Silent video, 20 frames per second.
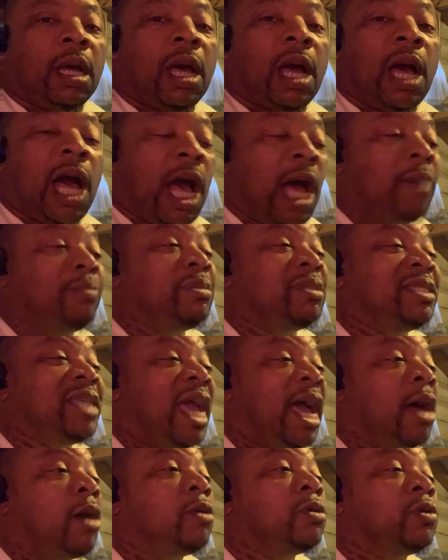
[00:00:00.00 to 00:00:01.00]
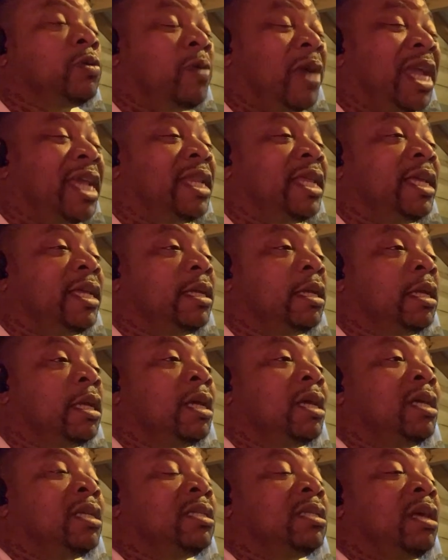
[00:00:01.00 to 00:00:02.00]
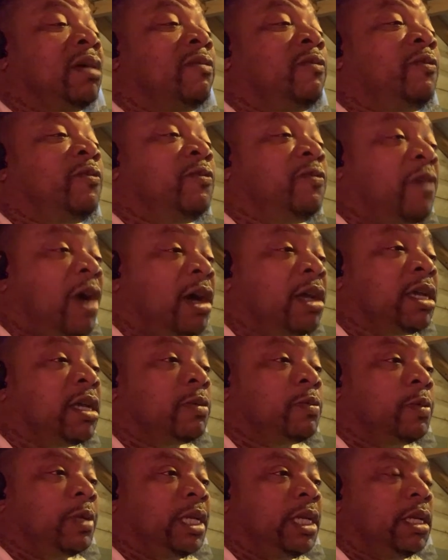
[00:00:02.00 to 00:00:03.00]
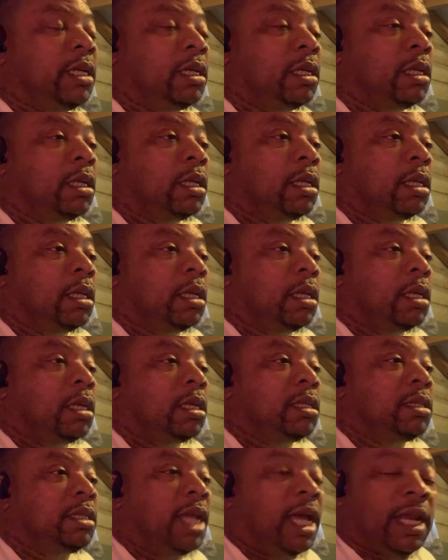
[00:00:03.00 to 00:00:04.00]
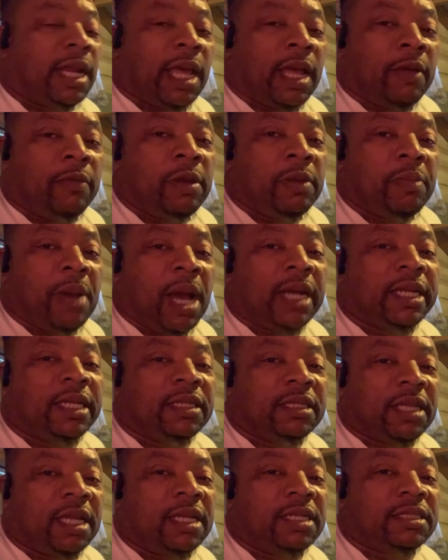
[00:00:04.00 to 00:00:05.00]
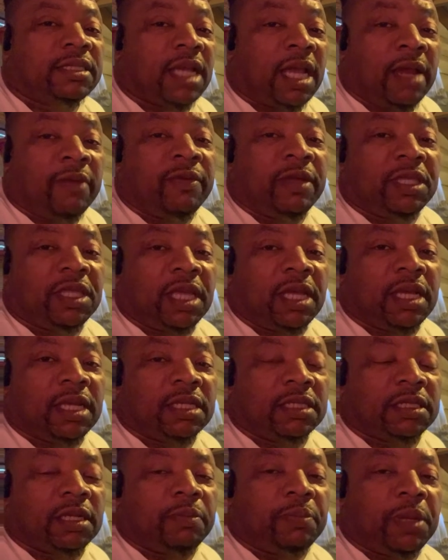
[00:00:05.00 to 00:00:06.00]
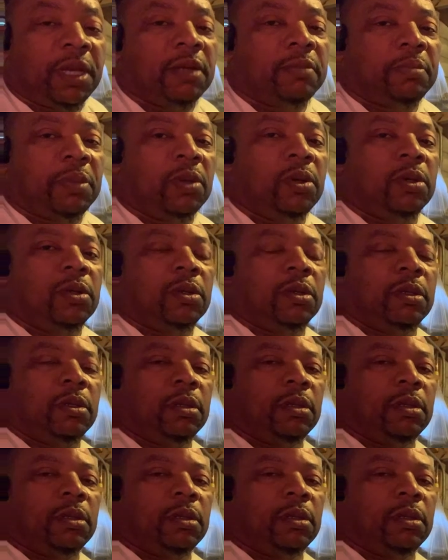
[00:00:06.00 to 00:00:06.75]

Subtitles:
I'm downgrading the fuckery that everybody thinks everything is a pit bull.